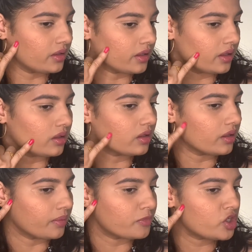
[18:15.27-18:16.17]
the
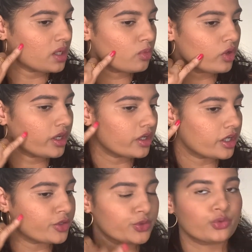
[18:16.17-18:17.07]
cheekbone
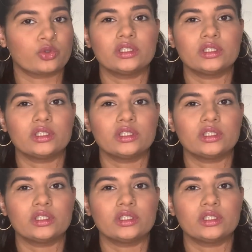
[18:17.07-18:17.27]
here to